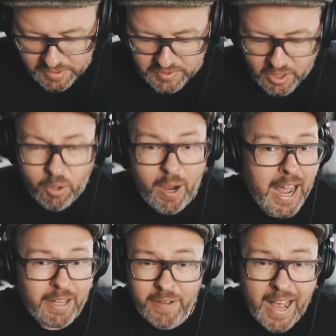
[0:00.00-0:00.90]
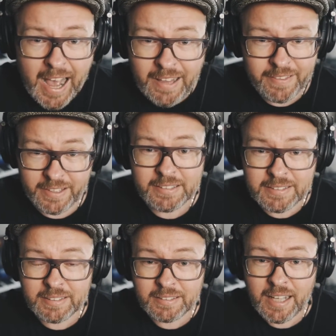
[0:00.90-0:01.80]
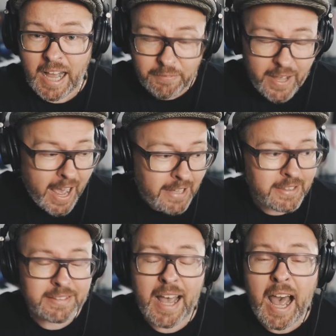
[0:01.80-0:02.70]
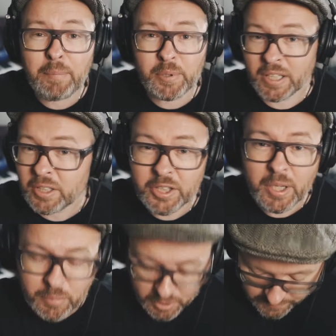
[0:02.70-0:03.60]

So I've had this happen on a number